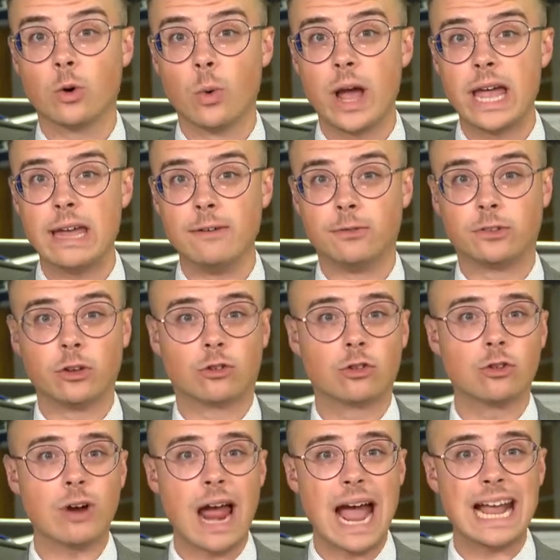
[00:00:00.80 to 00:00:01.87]
waves to
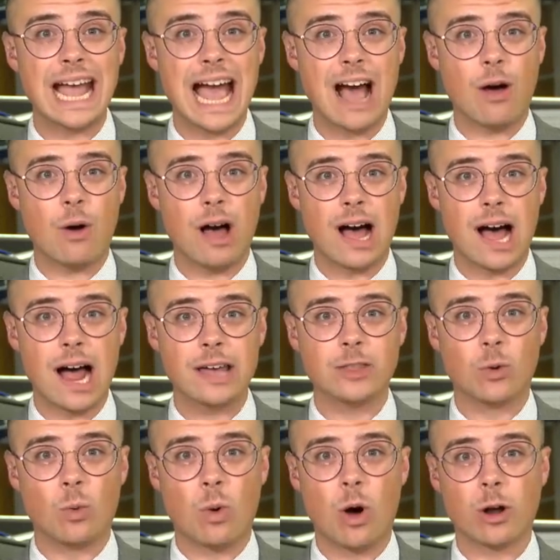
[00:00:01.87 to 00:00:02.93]
track how high the
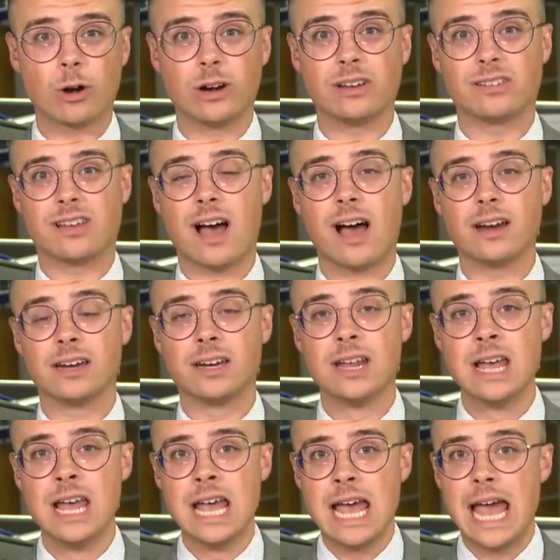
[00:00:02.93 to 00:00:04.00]
water has gotten
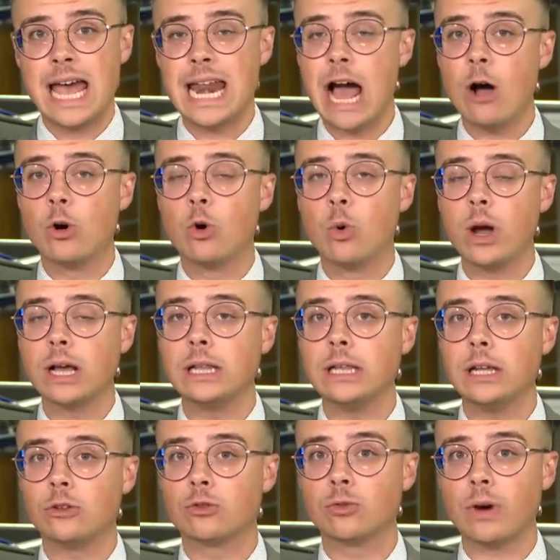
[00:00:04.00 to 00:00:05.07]
and how quickly
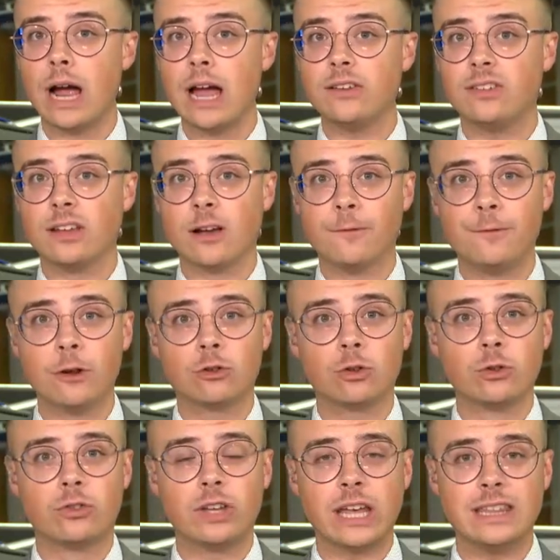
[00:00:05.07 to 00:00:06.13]
it's rising.
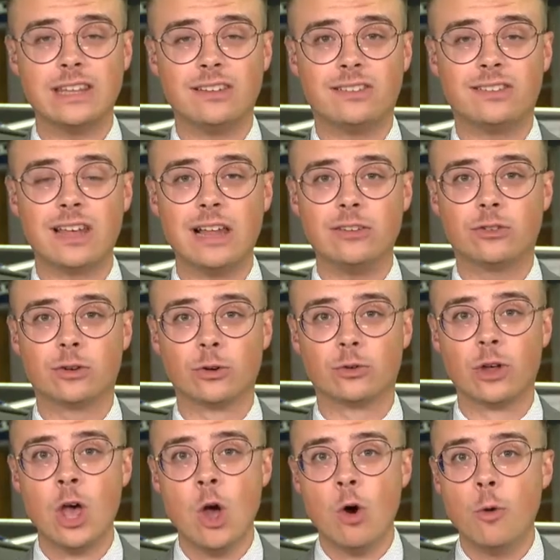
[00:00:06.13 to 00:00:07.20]
Officials say these sensors
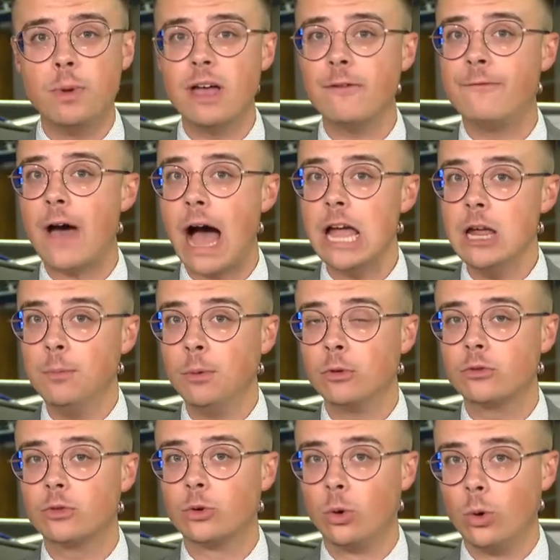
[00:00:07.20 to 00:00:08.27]
will be a valuable
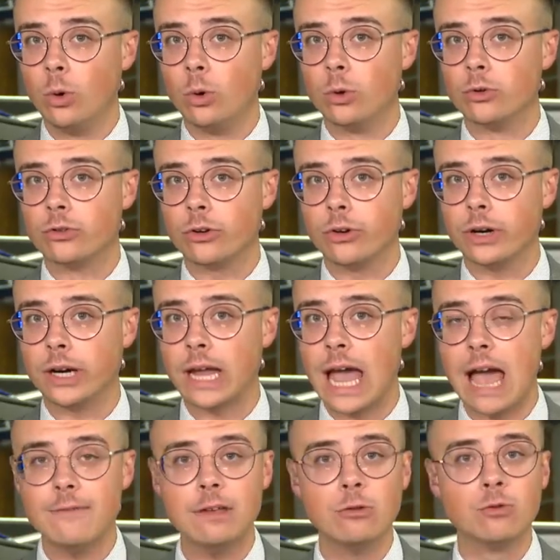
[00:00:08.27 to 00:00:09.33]
tool during
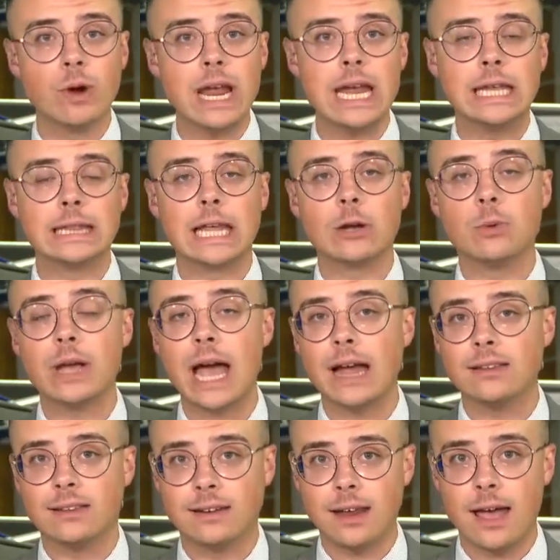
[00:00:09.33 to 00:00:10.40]
heavy rain like we had
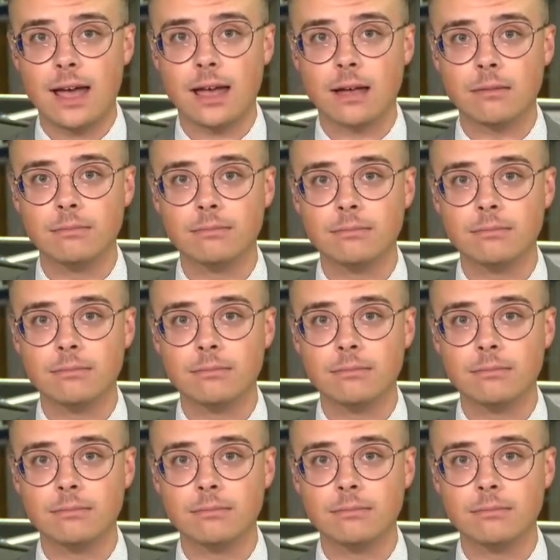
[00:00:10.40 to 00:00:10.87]
today.